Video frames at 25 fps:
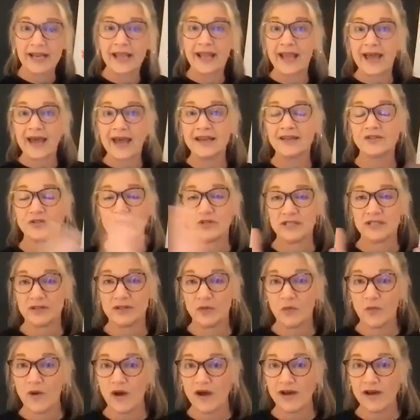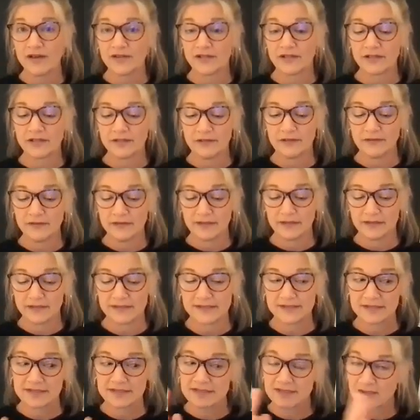And I got to drink the water
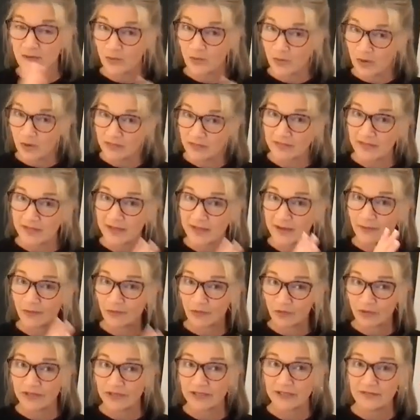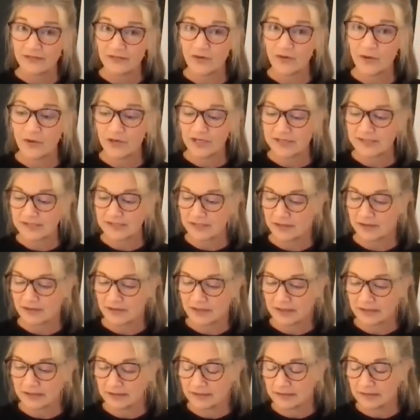because it's the one thing I'm really
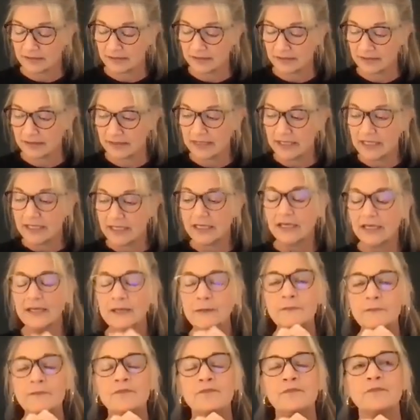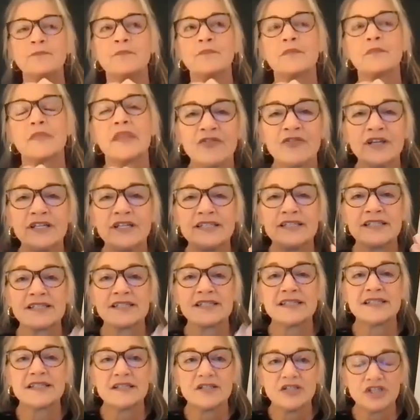focusing on. Every
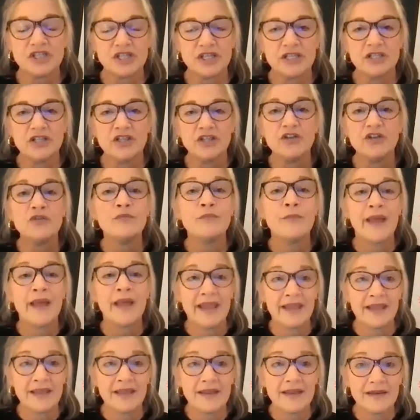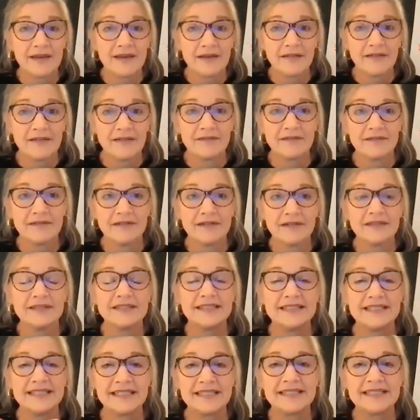decision you make
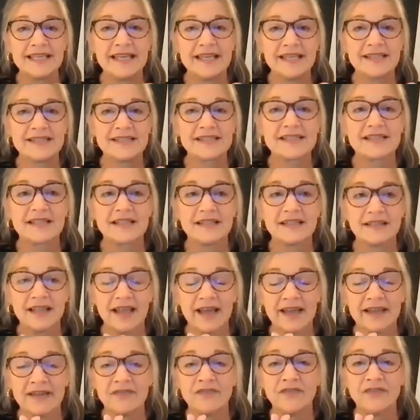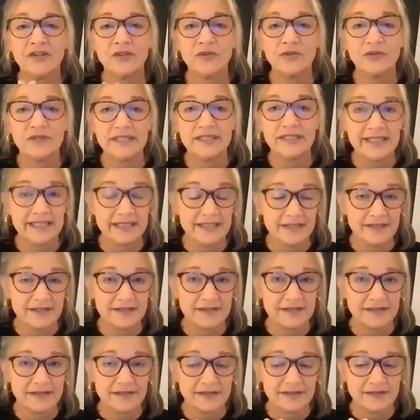dictates the life you
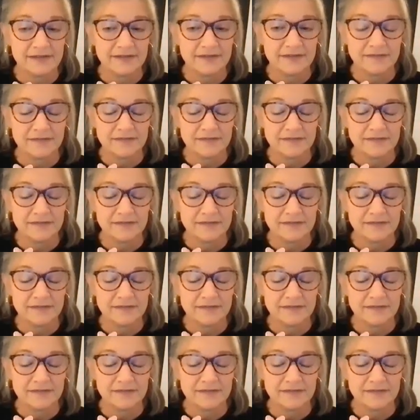lead.